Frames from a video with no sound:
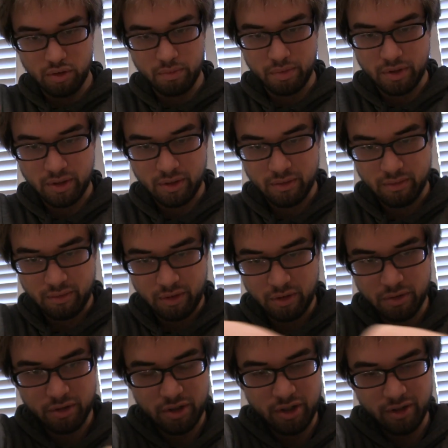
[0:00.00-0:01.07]
Oops.
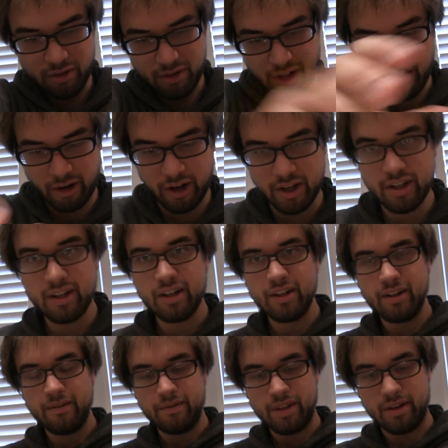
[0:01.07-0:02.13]
Oh shoot.
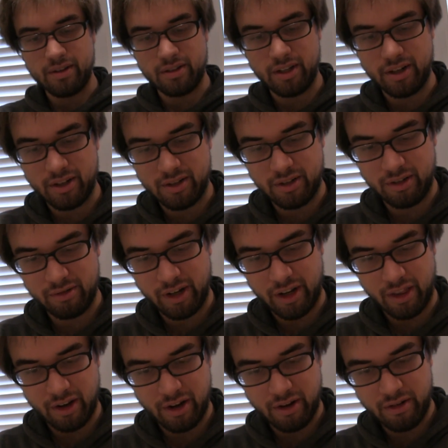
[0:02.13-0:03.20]
That was a lot of salt
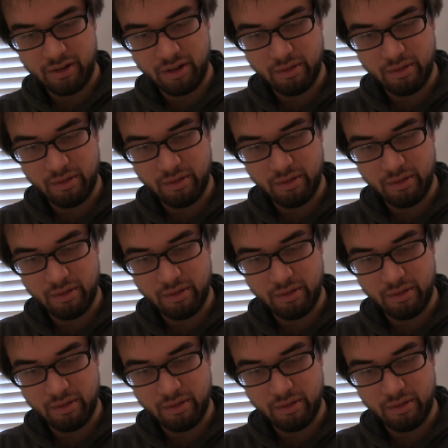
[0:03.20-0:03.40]
right there.